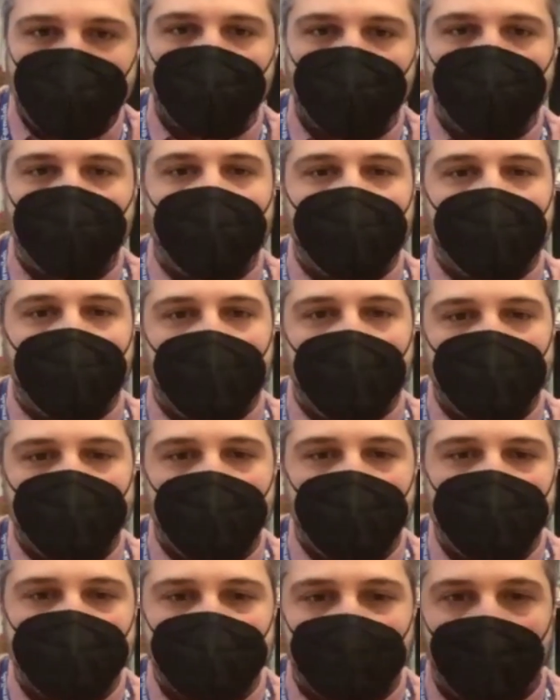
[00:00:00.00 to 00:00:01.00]
that can actually
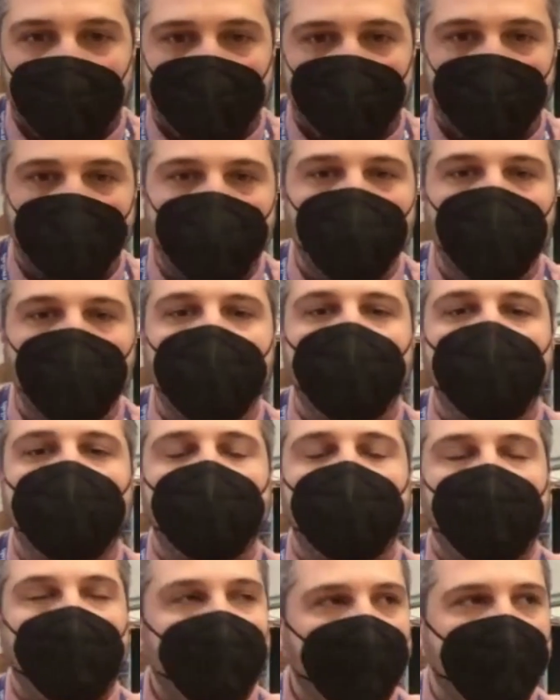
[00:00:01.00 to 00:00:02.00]
strike the qubit
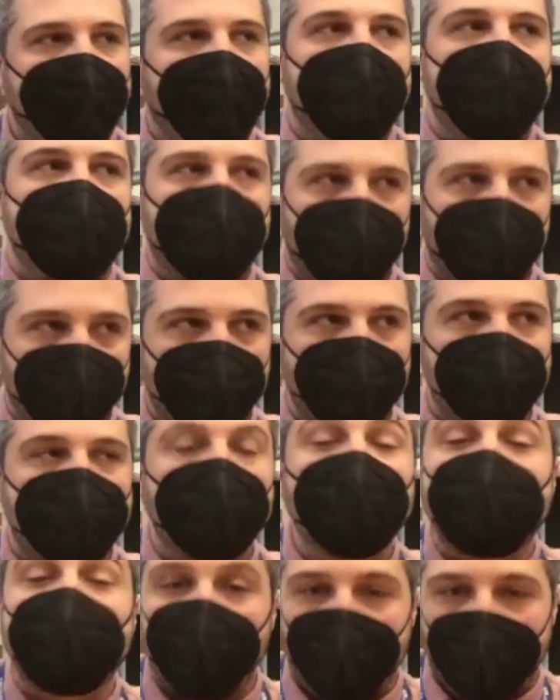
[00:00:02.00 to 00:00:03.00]
and introduce
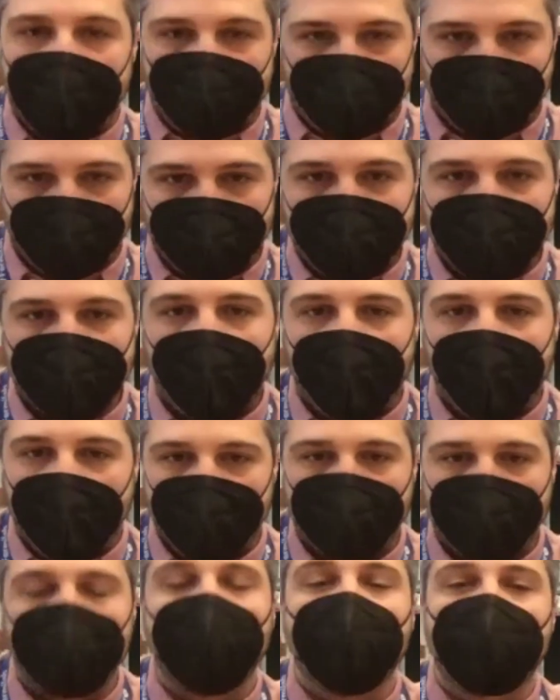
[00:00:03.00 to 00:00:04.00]
dissipation and
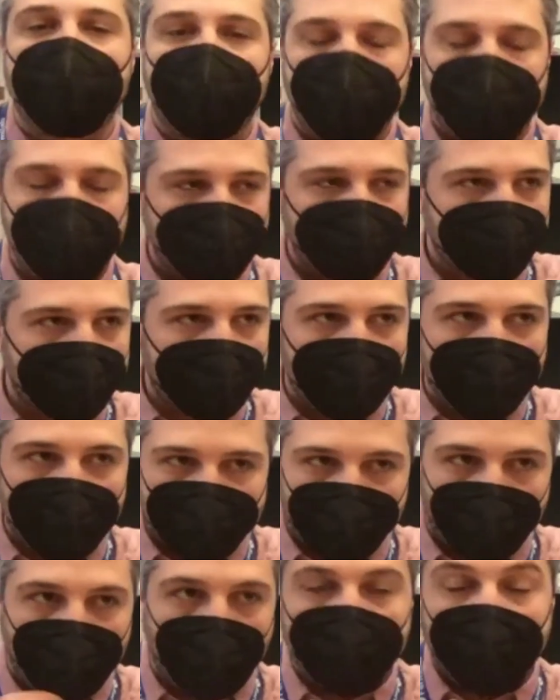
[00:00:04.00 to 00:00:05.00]
introduce
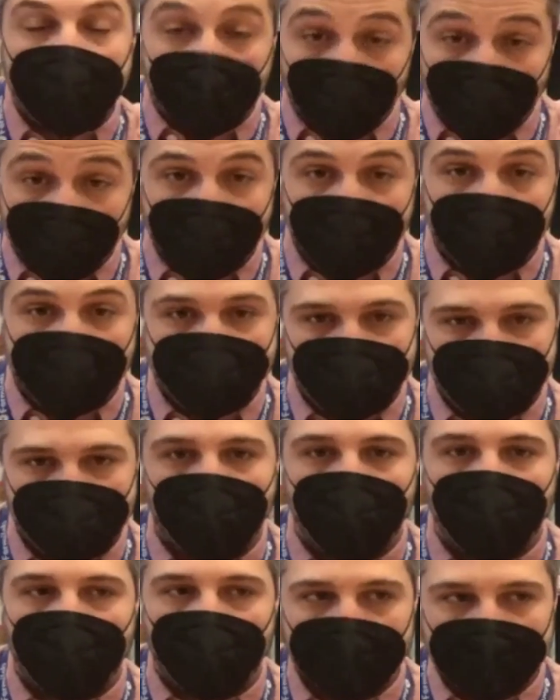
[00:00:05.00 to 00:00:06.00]
so-called decoherence.
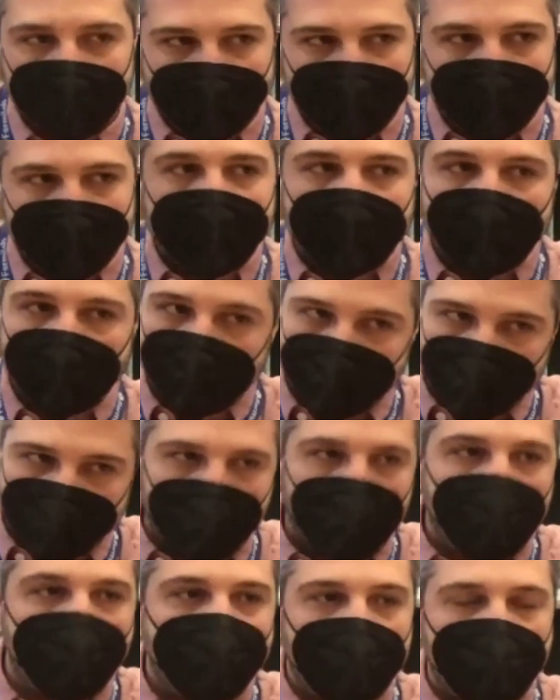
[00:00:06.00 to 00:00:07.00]
So
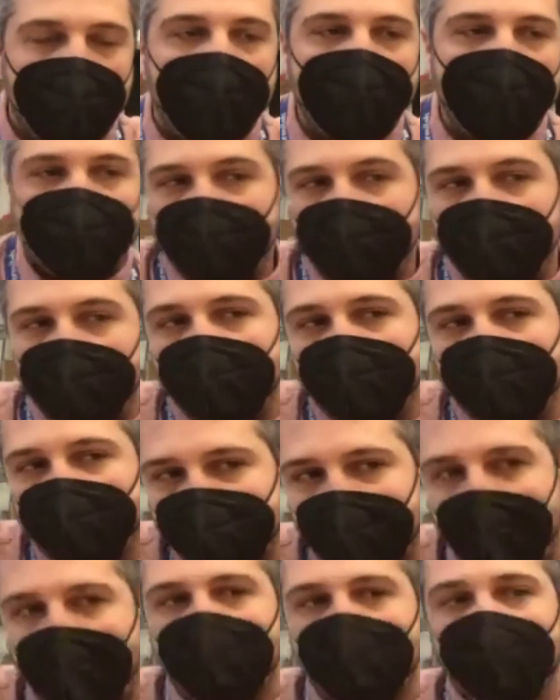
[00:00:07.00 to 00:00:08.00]
there might be
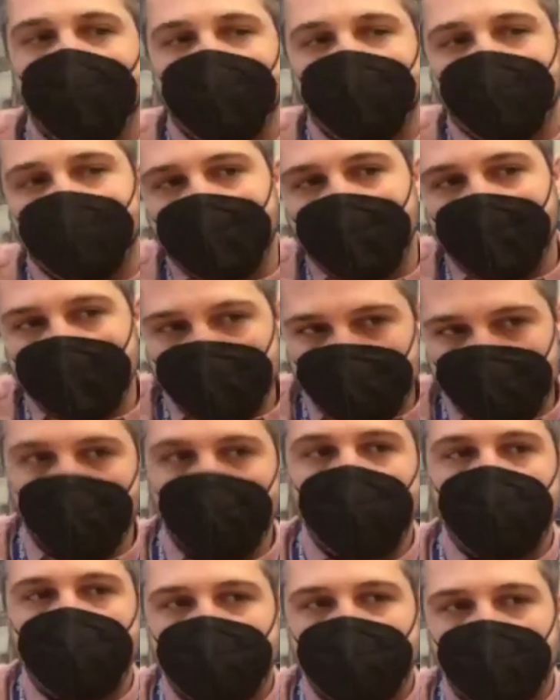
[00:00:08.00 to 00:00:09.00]
some
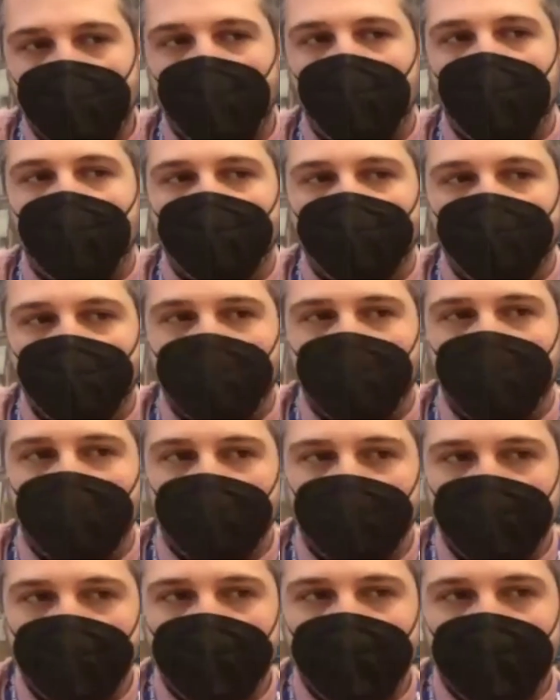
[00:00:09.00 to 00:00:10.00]
source of
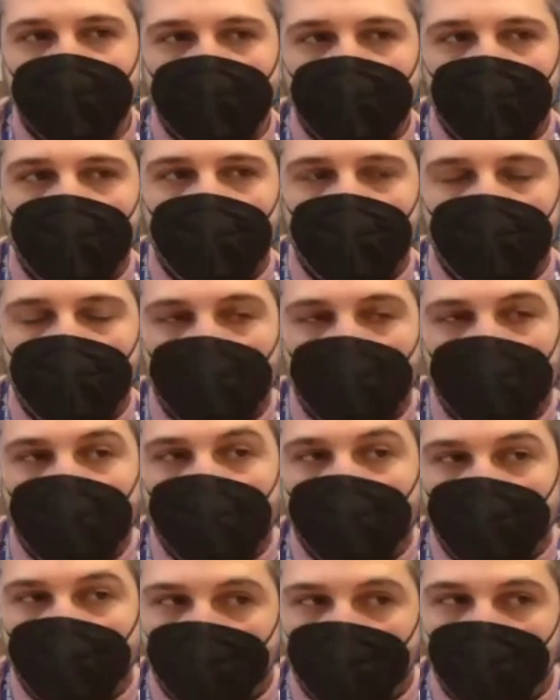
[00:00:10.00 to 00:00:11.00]

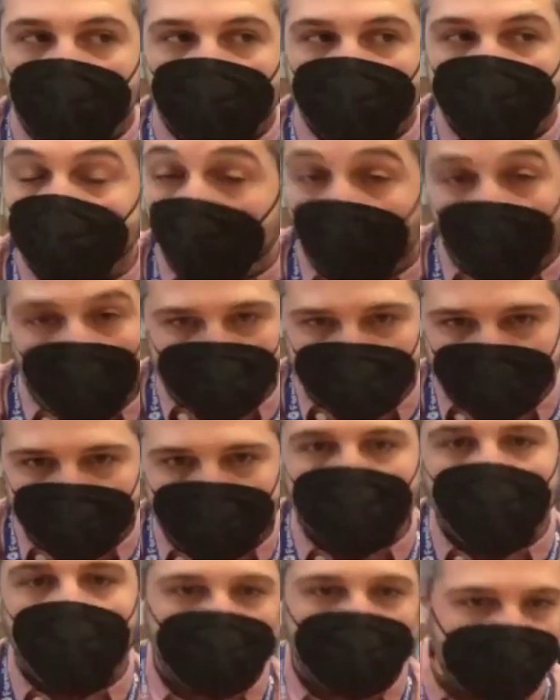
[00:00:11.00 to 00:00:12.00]
noise, if you
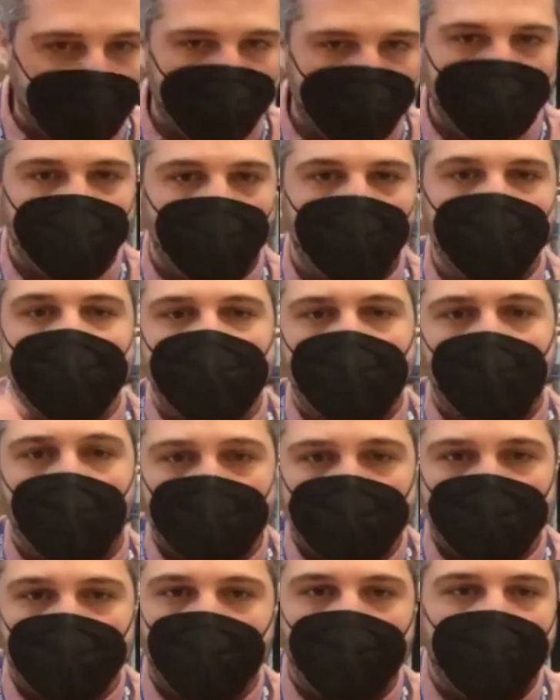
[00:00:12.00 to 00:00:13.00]
want, coming from this
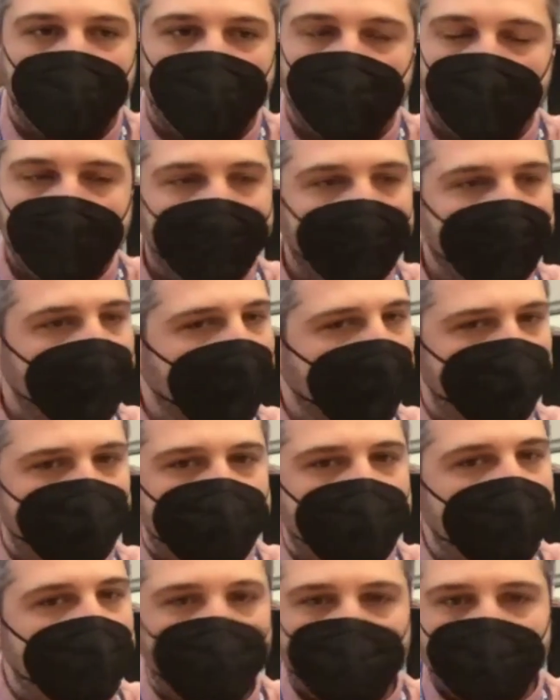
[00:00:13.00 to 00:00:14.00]
cosmos, but I would say
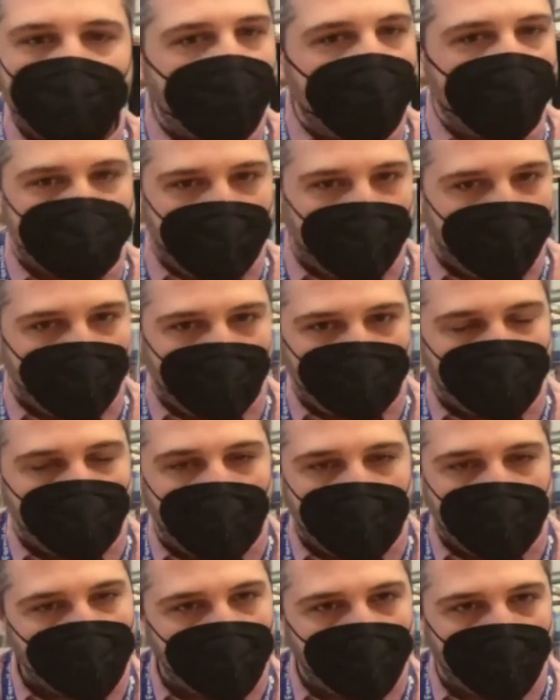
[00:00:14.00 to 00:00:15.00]
neutrinos are not one
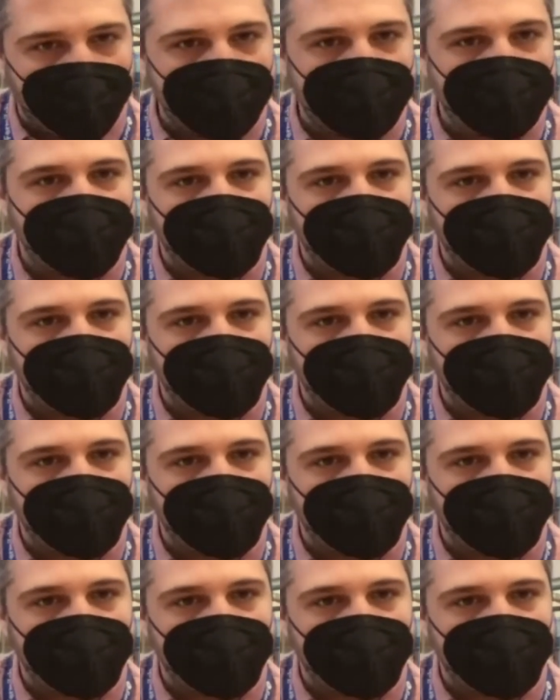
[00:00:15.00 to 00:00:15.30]
of those.